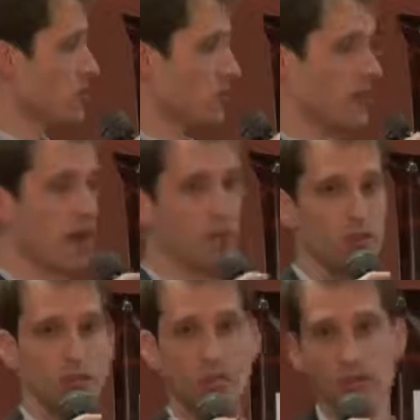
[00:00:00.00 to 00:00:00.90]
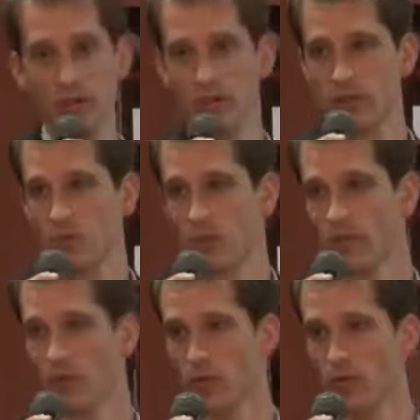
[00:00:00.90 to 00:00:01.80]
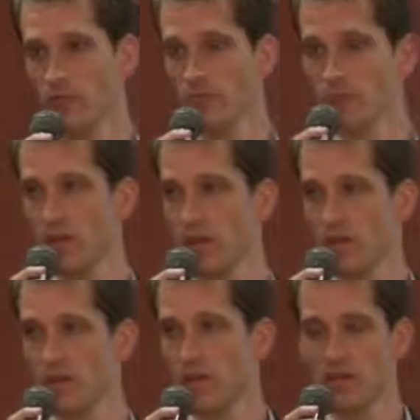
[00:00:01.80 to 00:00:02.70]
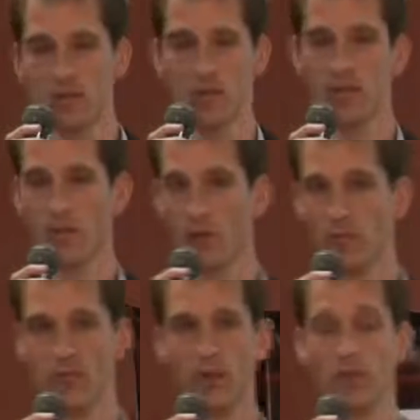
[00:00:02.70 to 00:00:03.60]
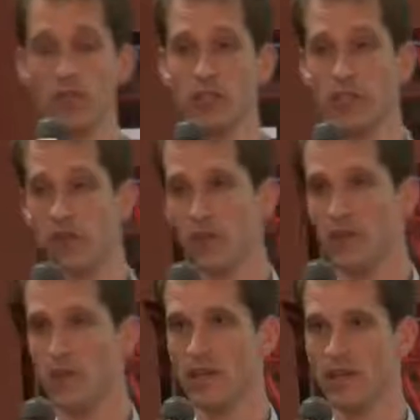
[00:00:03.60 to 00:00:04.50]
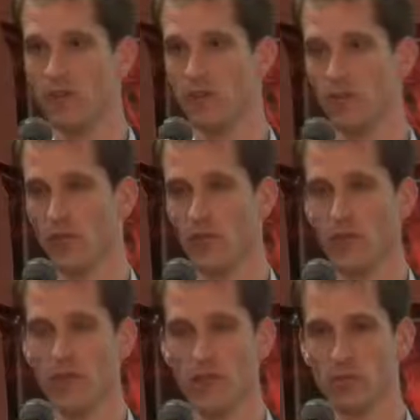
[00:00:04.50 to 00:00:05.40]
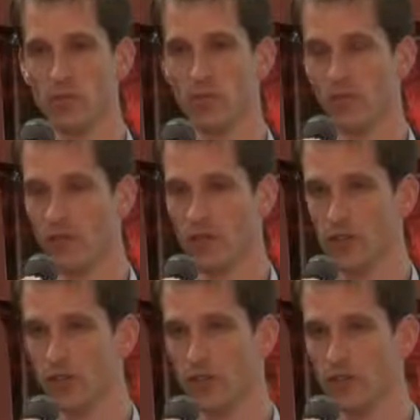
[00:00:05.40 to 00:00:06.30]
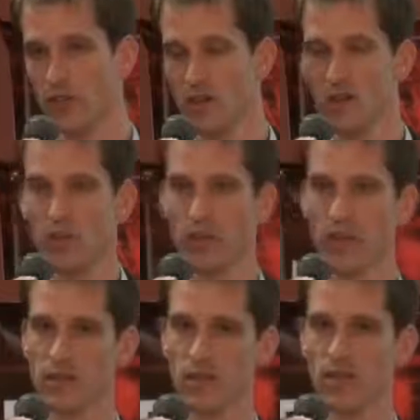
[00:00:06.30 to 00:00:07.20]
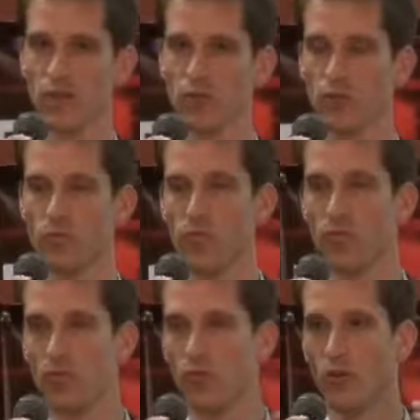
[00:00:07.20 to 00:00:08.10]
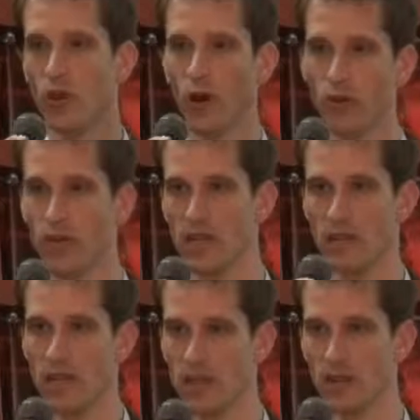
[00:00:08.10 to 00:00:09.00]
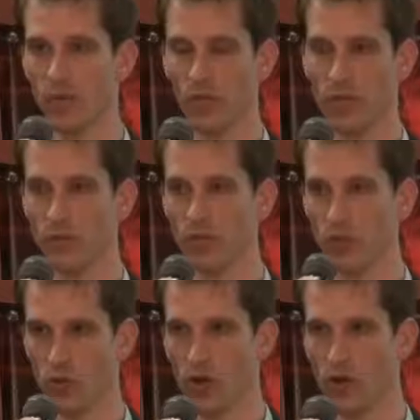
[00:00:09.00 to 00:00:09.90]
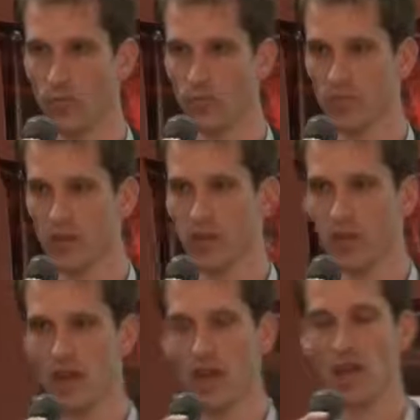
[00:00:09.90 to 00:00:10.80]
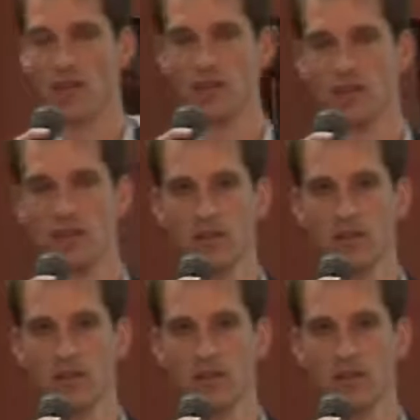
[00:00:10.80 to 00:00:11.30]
So how do you build this workforce? The Department of Energy started the Institute for Energy Management Professionals, but that starts with people who are already in their professional career. And